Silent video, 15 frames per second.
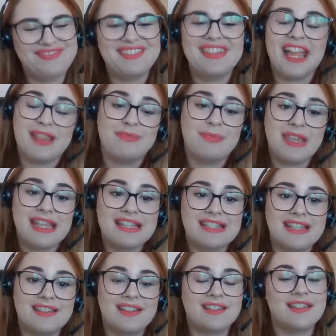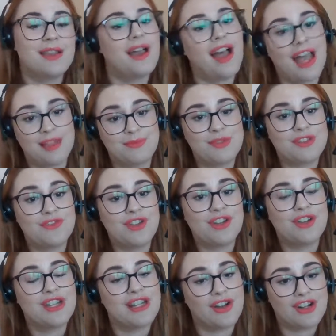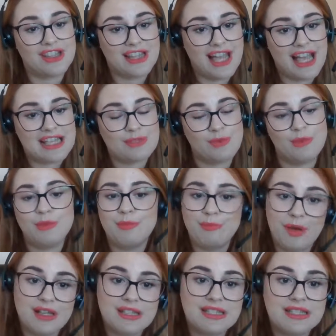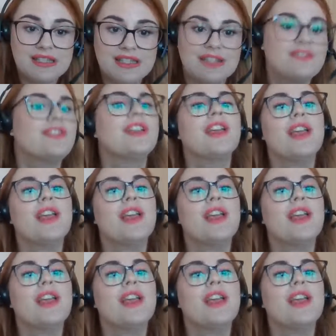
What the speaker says: That means that the atmosphere in our class will be positive,